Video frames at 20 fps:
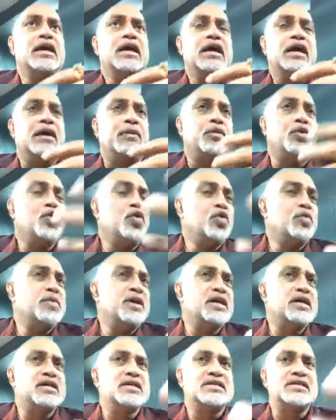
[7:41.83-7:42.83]

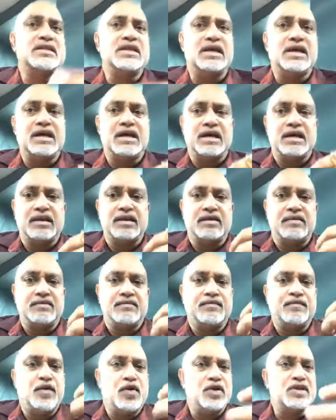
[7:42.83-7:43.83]
rumors and
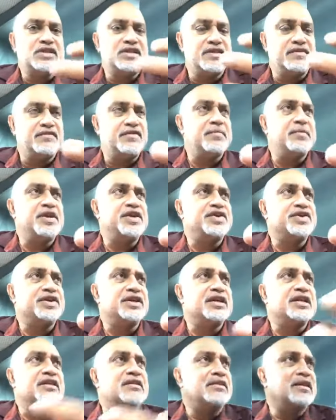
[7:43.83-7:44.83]
false
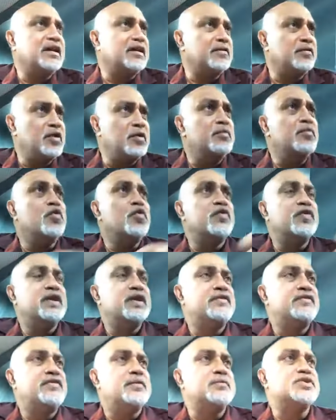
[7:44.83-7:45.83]
information and removing it
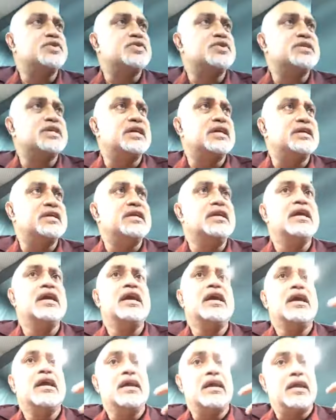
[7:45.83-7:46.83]
from society,
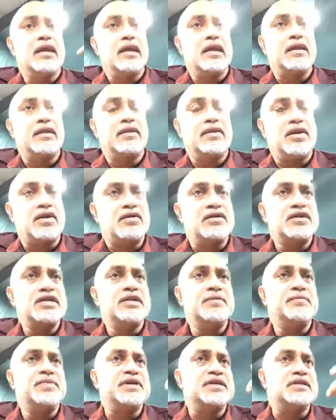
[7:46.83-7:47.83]

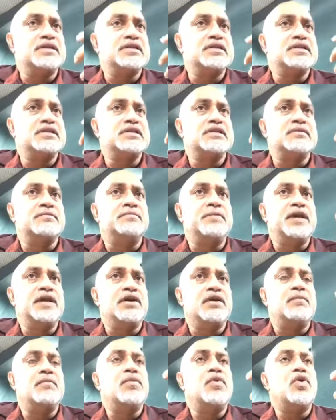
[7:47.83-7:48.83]
encouraging persons to
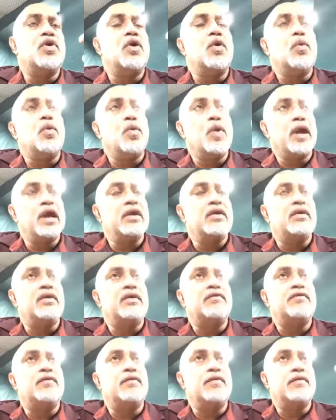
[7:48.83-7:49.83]
become more aware of
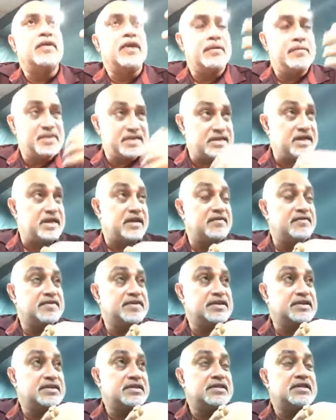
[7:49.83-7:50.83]

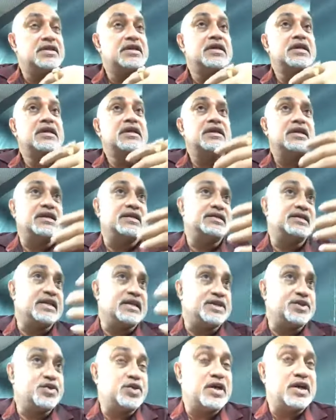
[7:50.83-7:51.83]
themselves, their
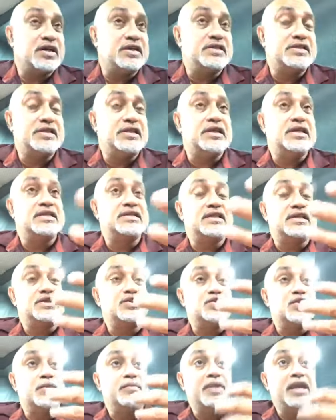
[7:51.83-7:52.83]
sexuality, their
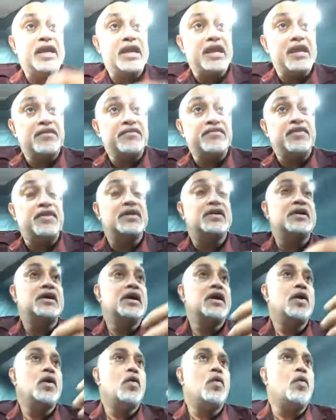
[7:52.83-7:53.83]
sexual behavior,
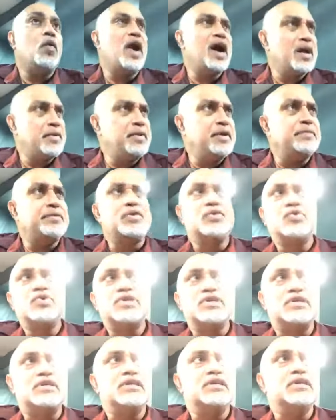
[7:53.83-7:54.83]
why people do
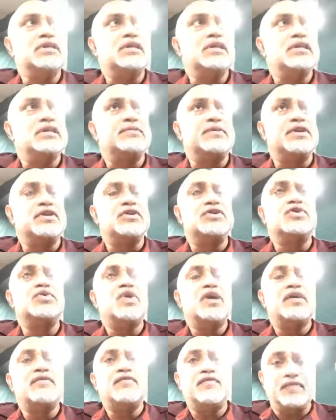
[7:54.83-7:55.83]
certain things. Because you
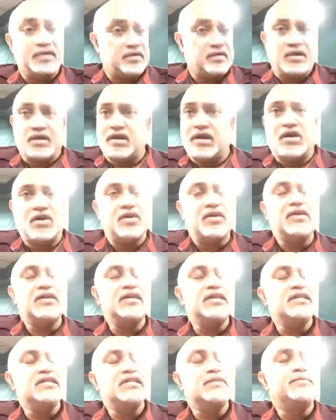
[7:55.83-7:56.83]
have a lot of
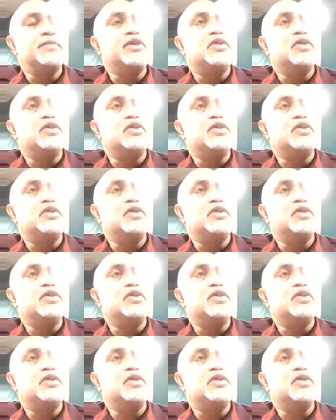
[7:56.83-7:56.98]
things that be